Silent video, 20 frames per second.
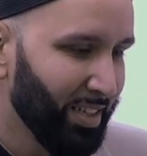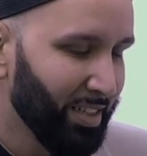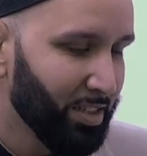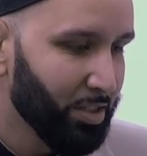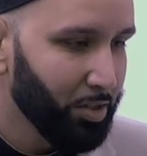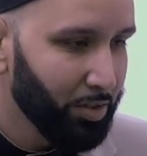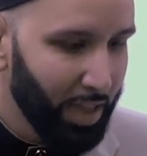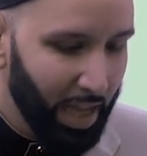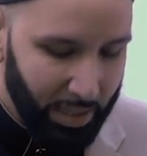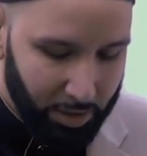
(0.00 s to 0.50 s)

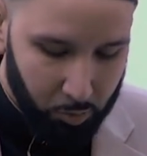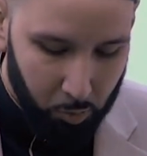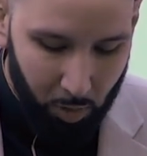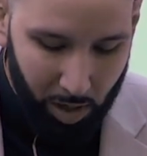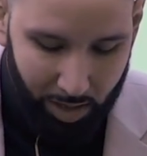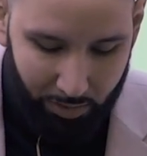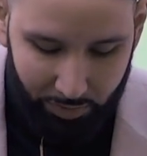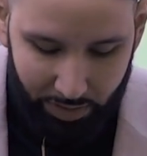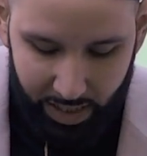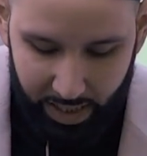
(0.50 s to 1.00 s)
So that's
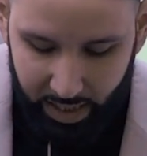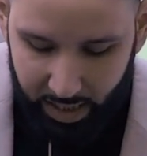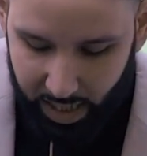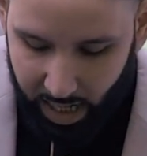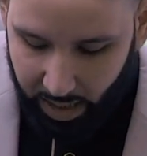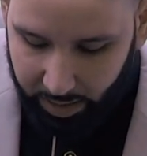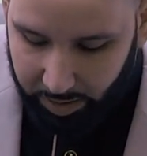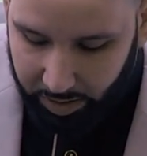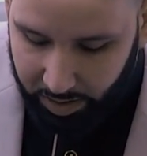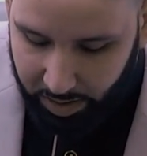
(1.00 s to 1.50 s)
one of the
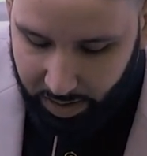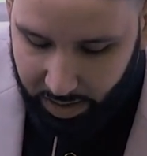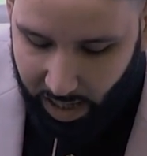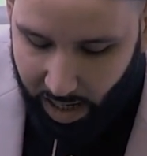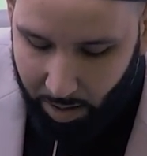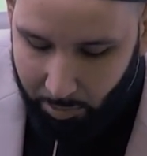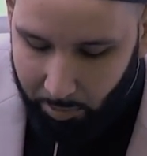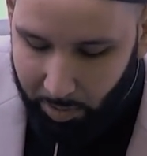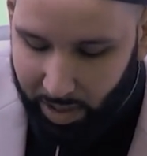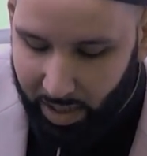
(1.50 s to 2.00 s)
connections
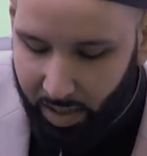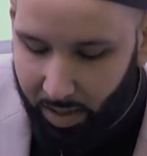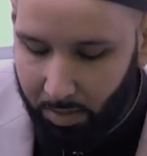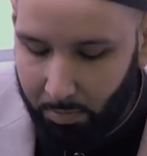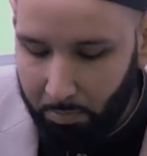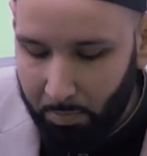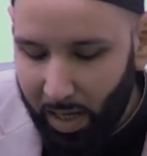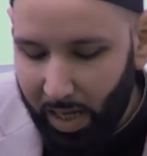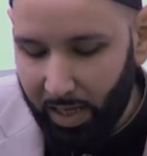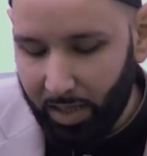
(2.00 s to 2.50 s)
that we
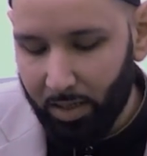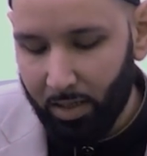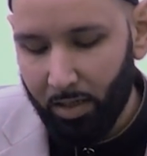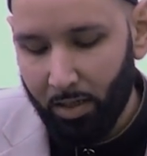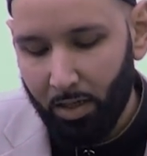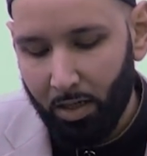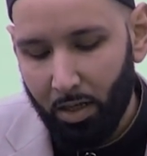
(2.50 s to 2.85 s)
make.